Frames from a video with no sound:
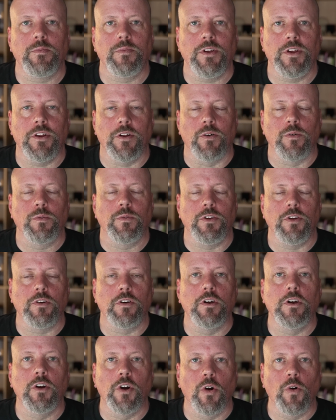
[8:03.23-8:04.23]
you know, you
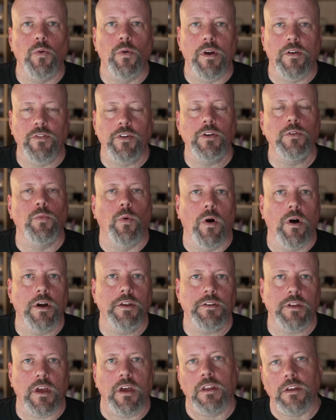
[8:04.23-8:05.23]
could go wherever you
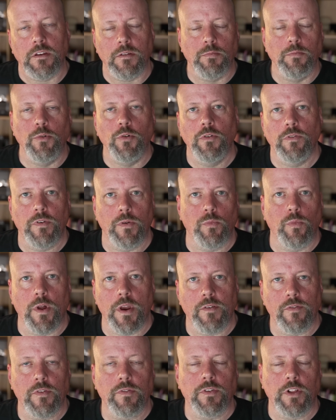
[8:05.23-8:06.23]
want and move at
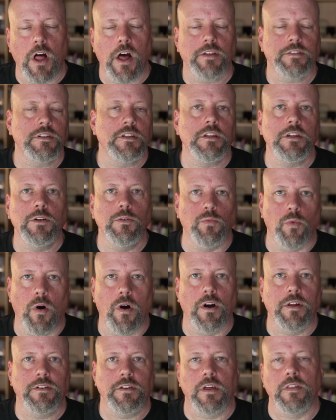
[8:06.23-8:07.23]
whatever velocity you
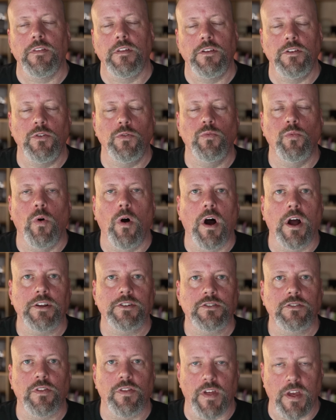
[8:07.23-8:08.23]
want, and then you
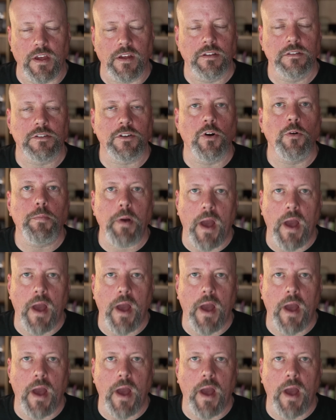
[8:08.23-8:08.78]
watch things go